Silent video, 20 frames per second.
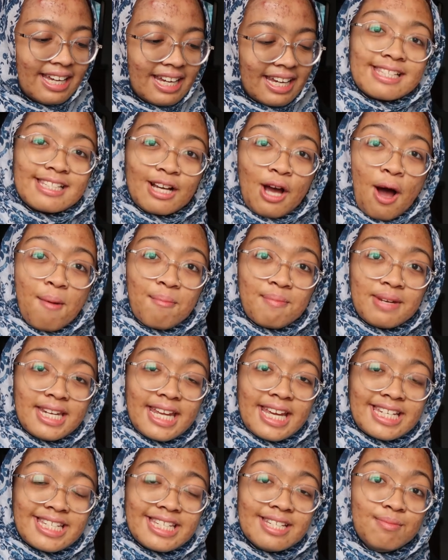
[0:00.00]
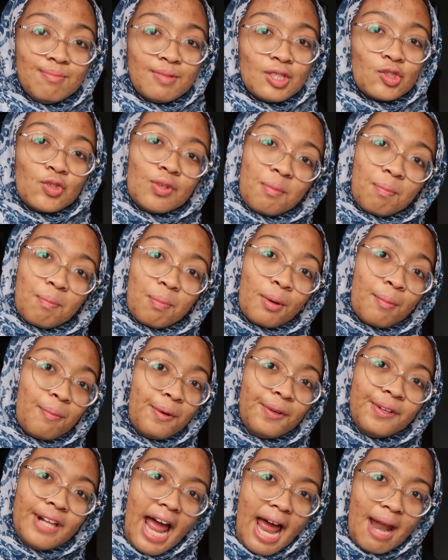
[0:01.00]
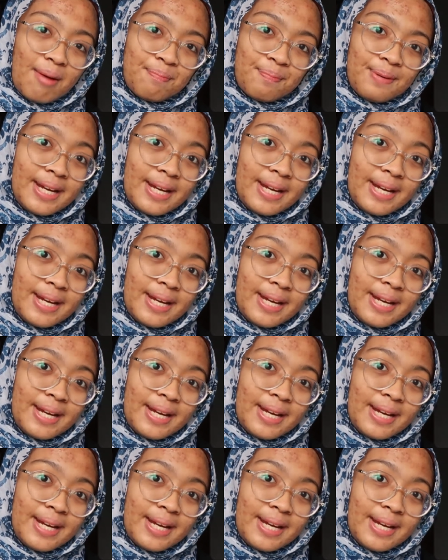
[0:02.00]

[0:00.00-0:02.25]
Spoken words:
It's a combination between purple and